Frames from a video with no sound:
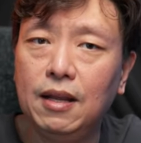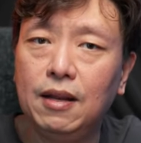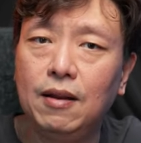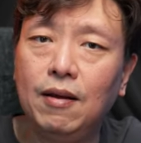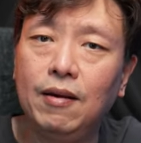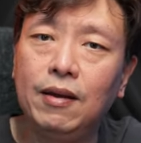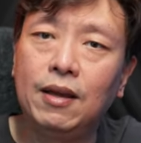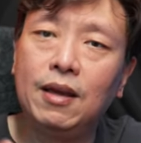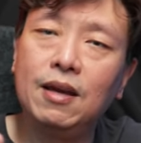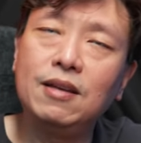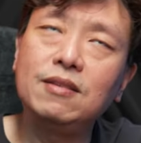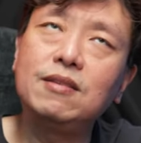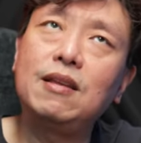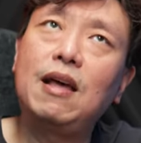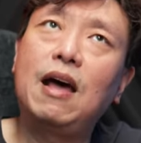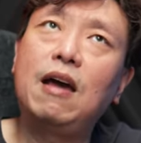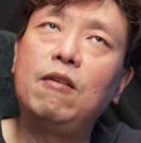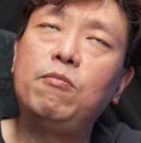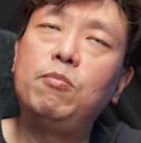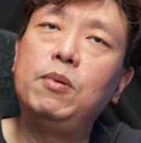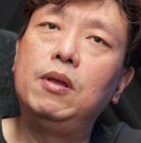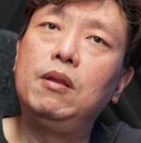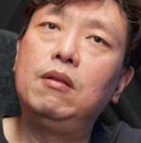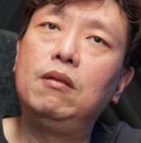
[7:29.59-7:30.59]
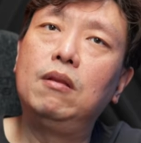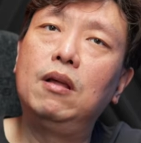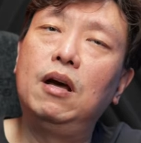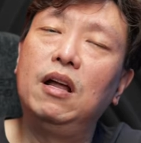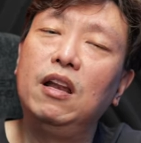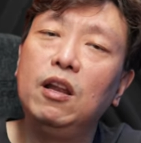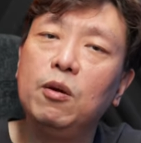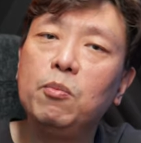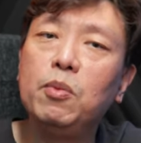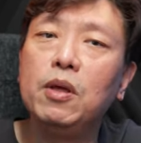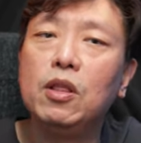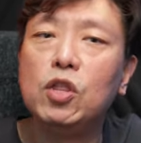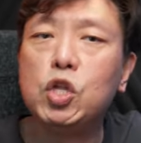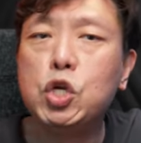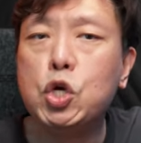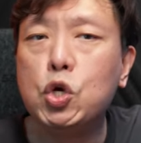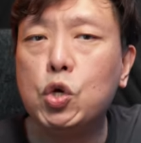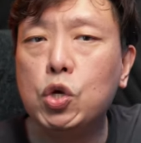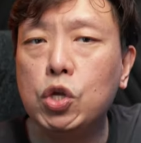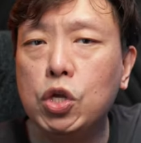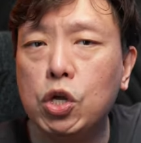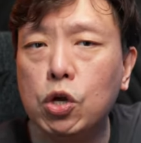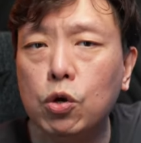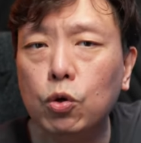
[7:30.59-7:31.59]
Now, I guess I've been a little bit
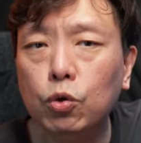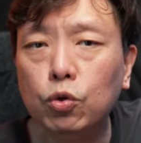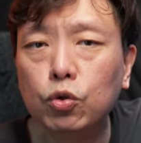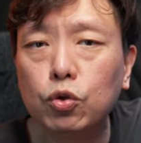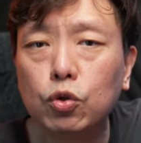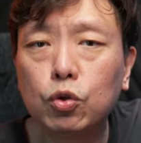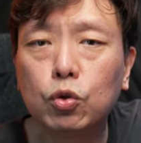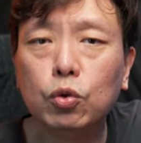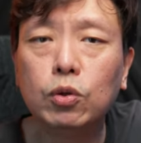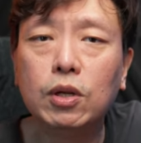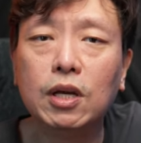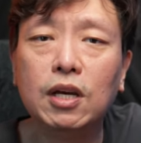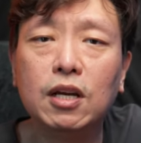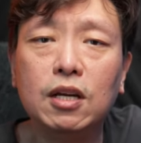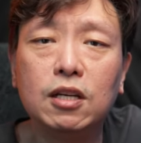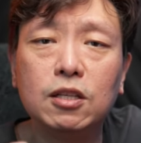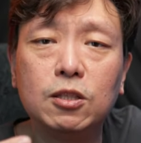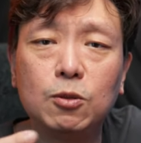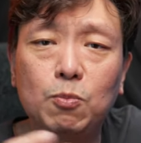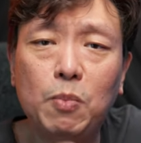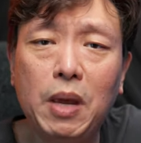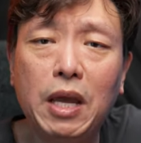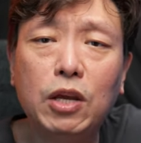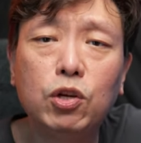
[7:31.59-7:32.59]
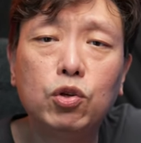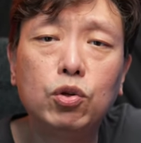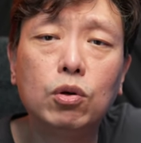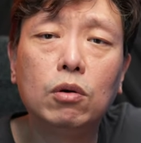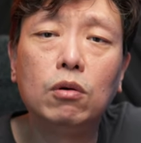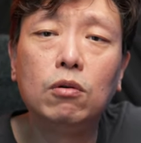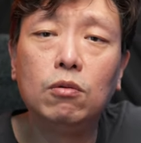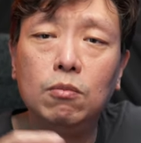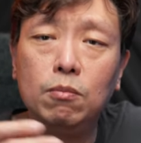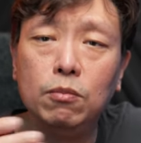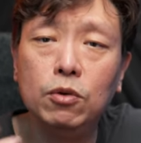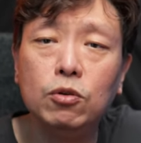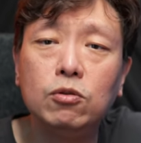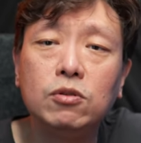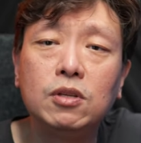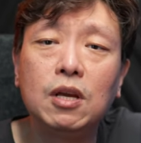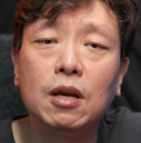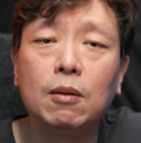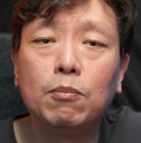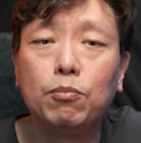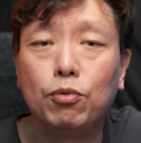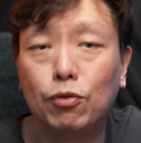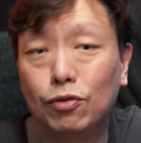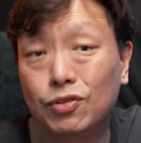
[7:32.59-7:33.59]
too used to the spatial
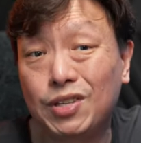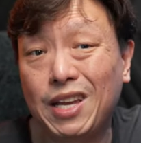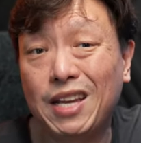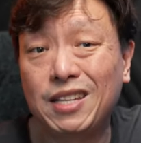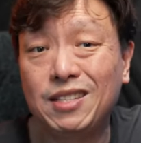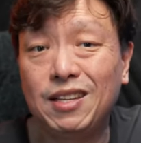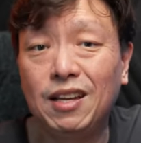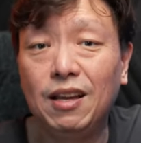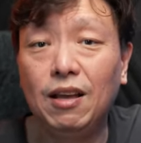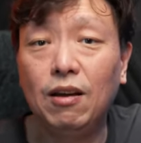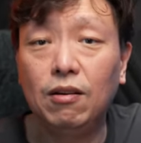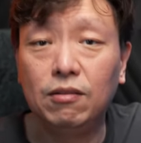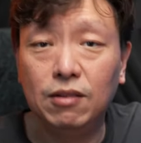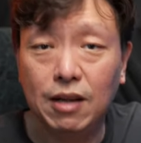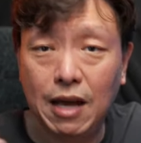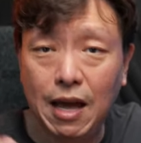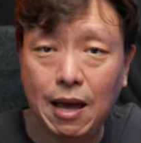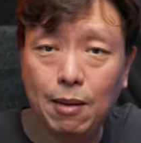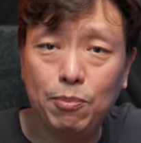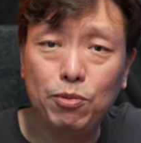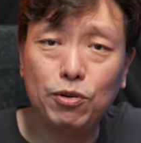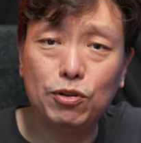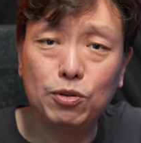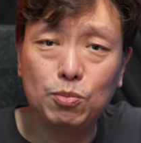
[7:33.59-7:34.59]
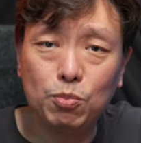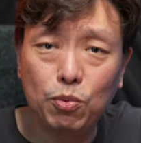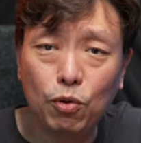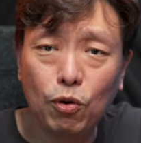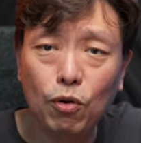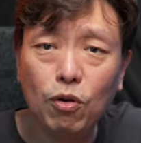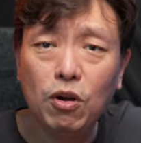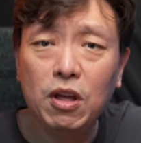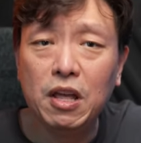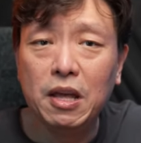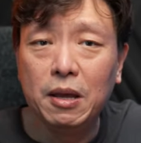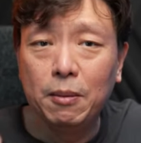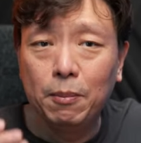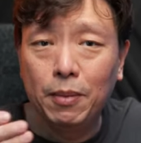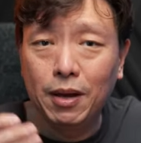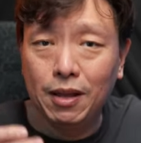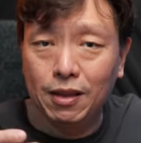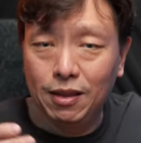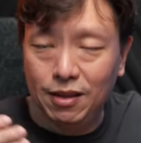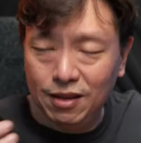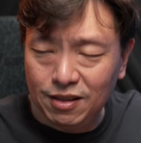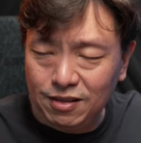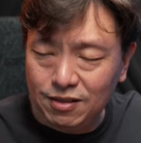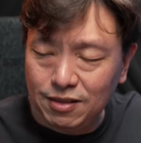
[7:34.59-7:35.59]
music processing on the AirPods Pro,
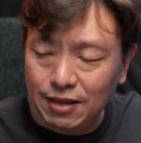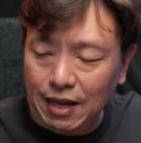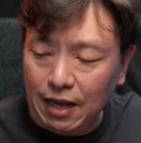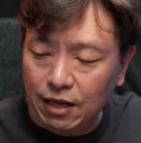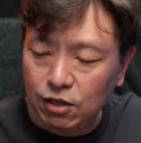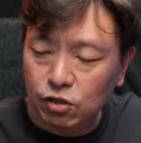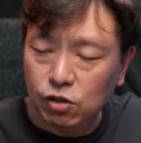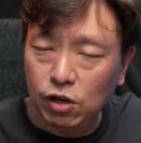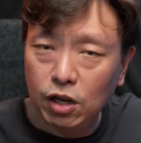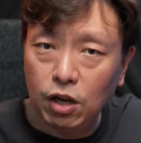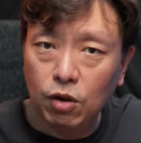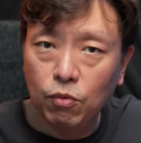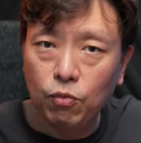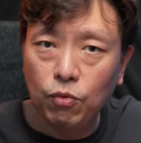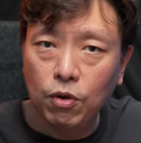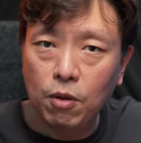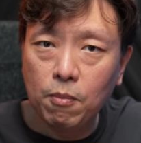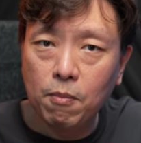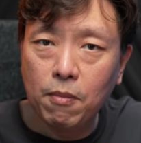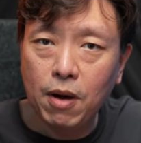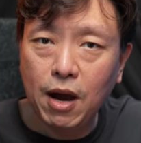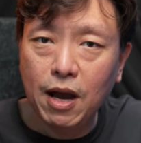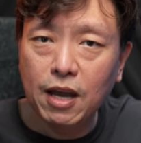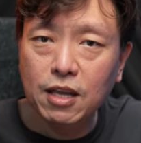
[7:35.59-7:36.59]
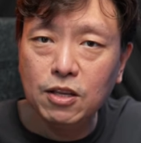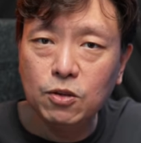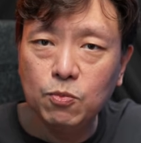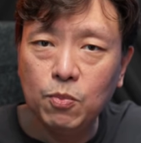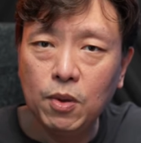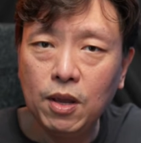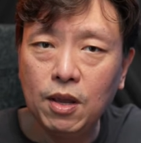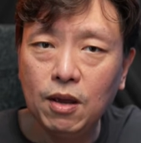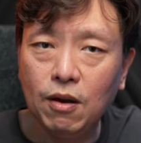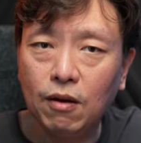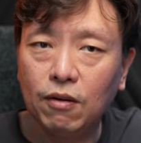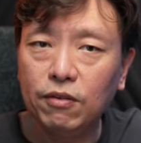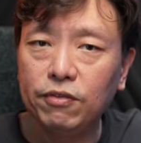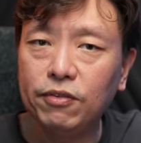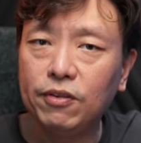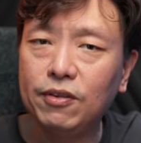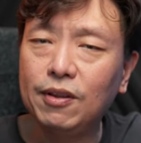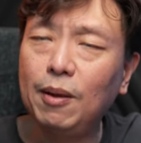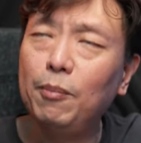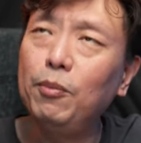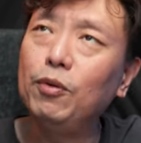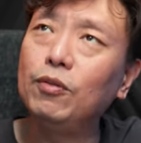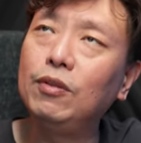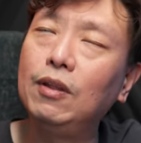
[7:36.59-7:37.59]
but this actually reminds me of
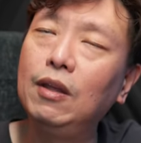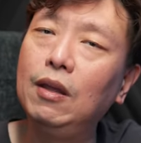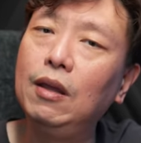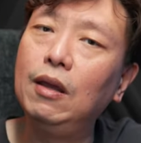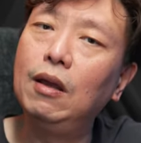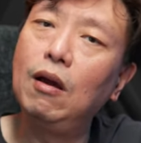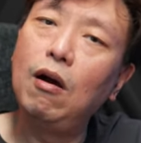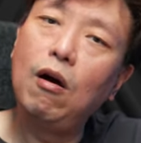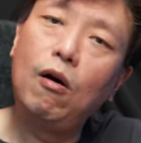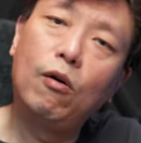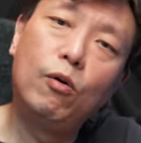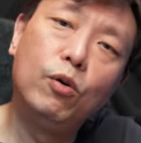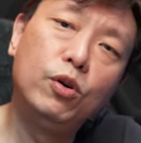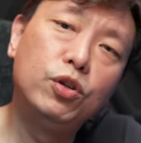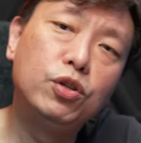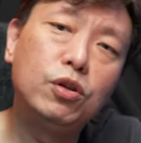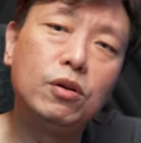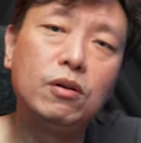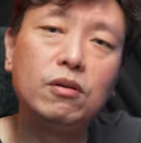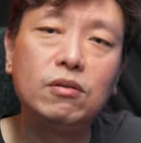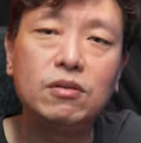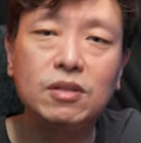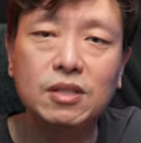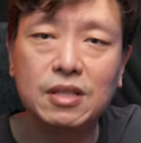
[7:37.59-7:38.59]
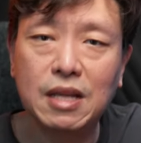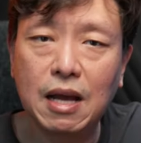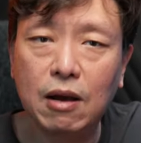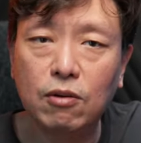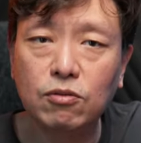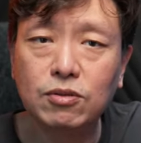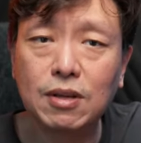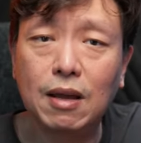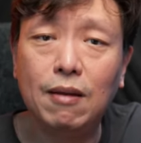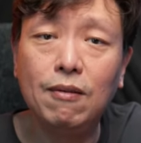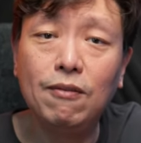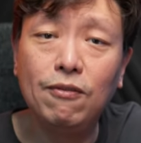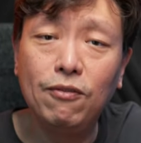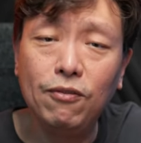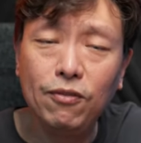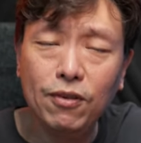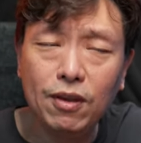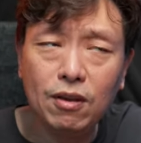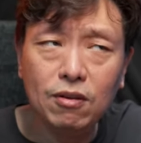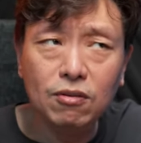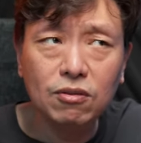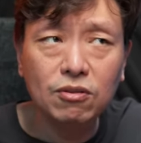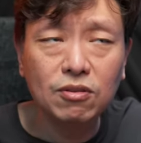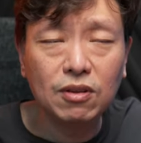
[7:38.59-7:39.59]
some of the original sounds and
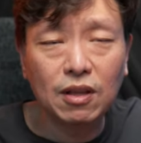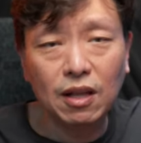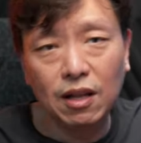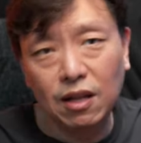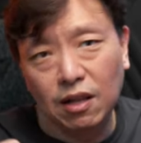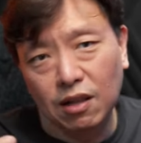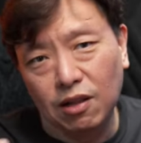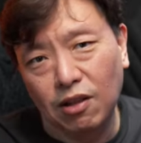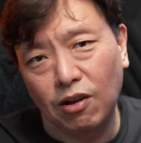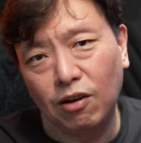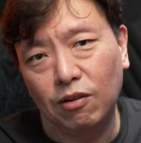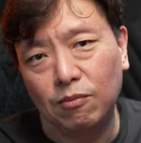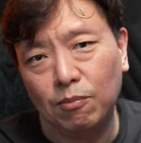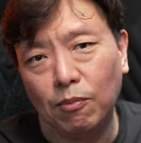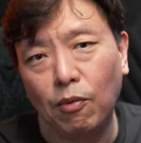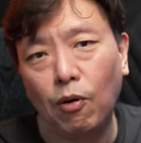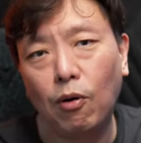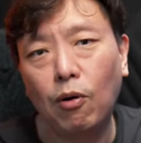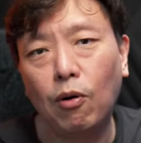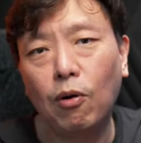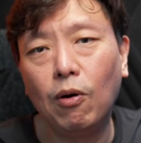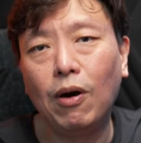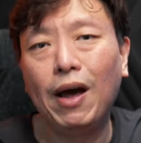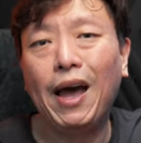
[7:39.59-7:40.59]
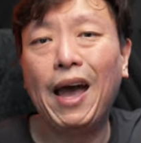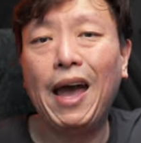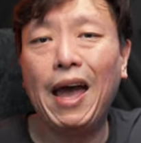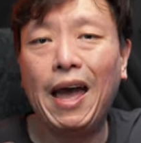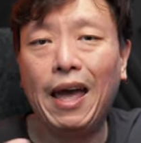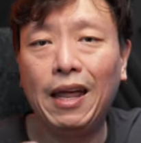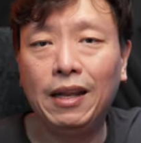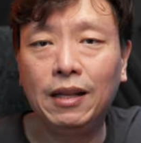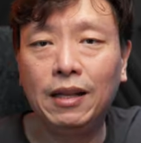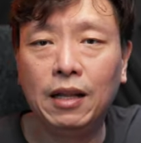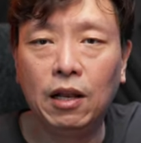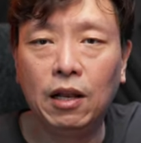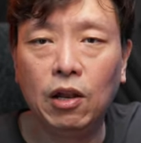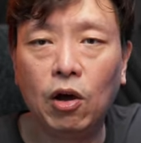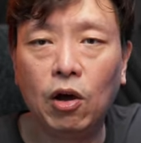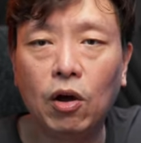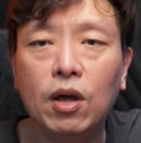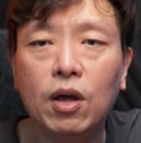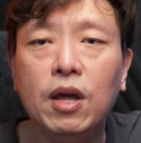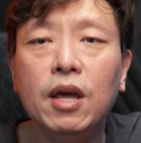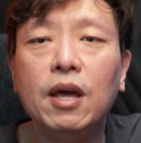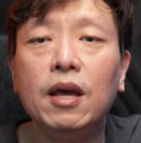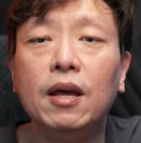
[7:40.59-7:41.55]
feels a lot more analog.